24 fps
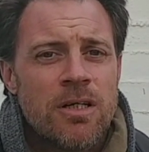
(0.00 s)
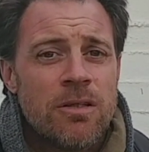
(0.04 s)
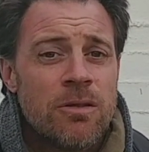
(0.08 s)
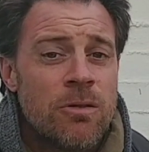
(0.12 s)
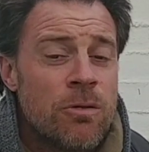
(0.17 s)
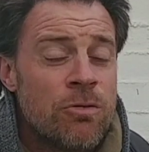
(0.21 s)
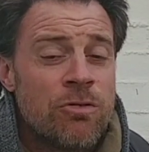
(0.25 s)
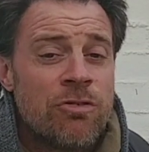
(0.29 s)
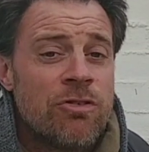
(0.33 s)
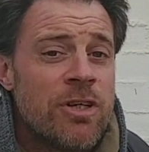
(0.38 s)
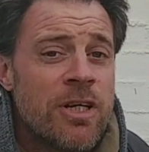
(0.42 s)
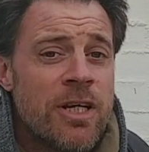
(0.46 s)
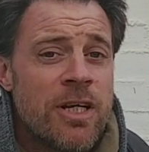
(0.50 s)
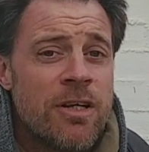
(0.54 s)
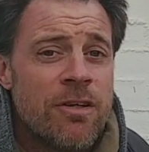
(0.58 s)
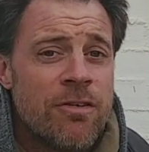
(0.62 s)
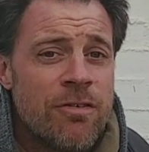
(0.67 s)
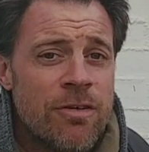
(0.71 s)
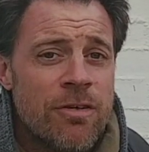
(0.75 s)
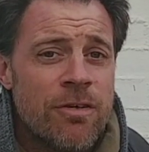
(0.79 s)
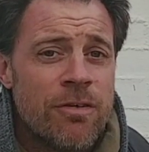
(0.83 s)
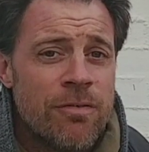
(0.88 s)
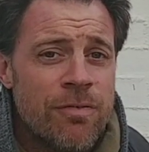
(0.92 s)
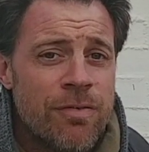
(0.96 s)
those days
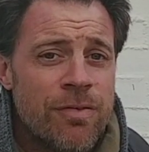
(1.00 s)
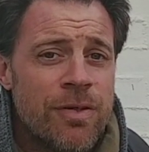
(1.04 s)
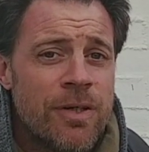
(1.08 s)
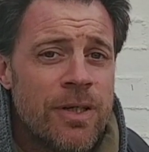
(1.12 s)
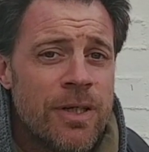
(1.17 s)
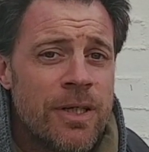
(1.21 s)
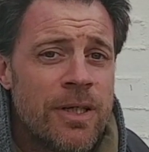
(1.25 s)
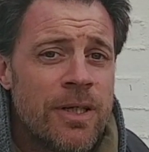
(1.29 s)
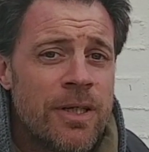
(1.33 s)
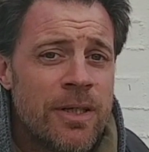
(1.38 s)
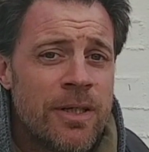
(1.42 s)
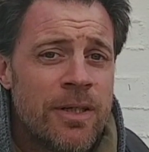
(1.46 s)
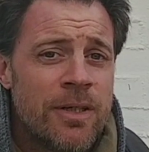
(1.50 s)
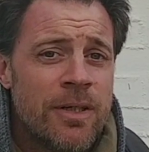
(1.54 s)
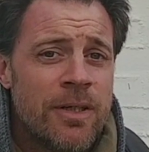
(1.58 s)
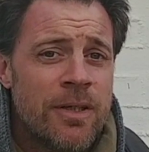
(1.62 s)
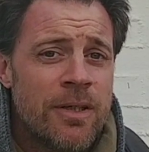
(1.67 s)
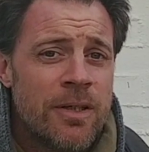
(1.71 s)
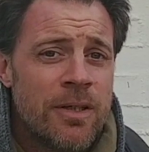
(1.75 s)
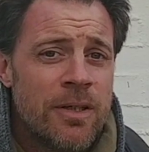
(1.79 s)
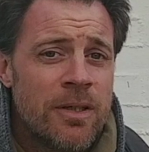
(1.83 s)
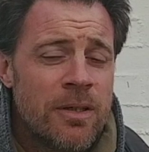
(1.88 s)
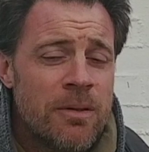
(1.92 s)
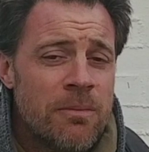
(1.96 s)
have
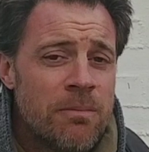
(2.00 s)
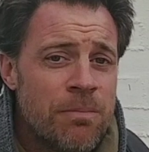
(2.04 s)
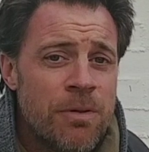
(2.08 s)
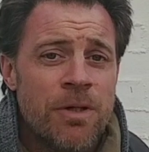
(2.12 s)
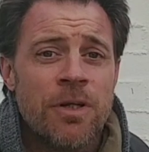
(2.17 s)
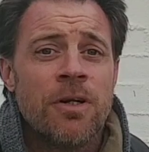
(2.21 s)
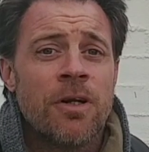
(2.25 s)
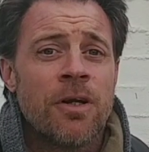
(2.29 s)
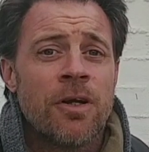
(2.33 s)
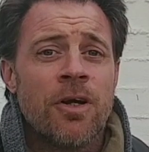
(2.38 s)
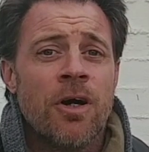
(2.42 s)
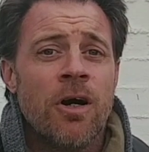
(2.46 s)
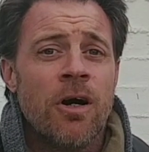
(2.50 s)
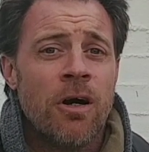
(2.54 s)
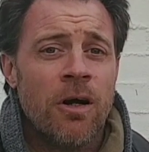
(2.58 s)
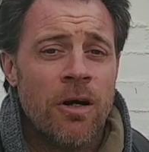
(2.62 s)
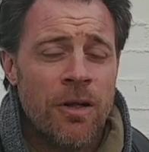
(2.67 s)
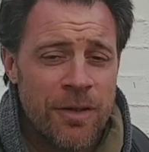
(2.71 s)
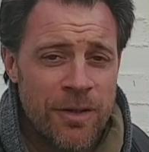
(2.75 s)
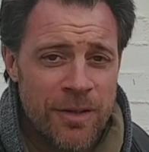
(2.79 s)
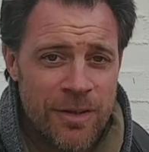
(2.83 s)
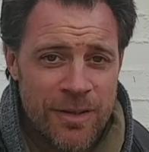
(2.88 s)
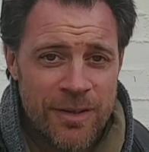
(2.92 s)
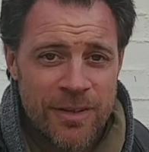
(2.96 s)
been and
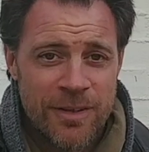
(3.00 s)
gone.